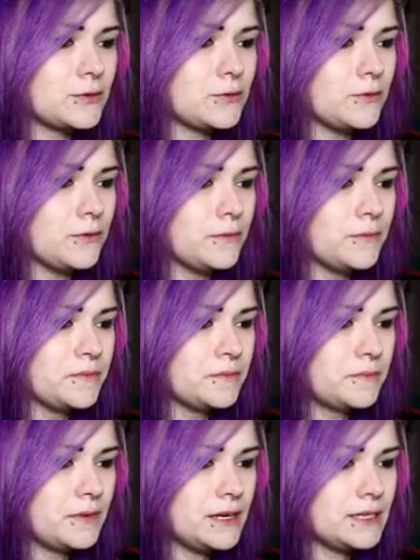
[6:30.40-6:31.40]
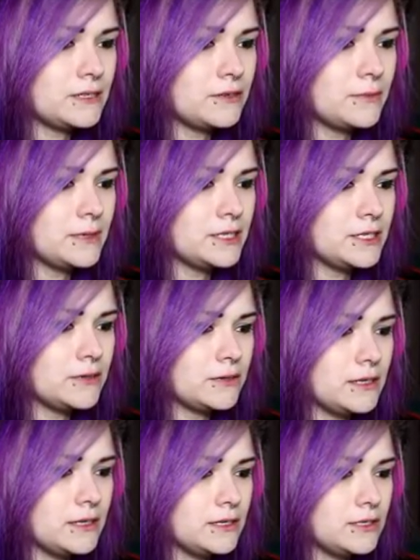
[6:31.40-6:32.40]
cool. I did not mean to
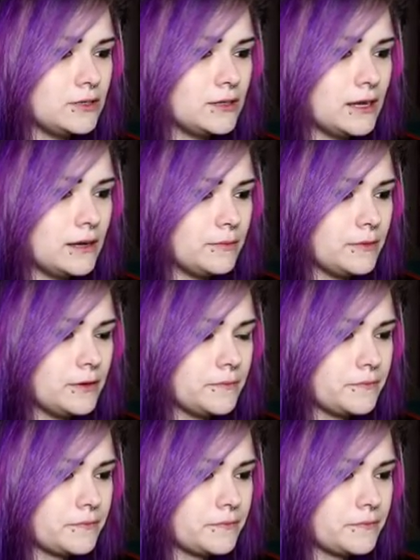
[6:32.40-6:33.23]
uh, do that, but...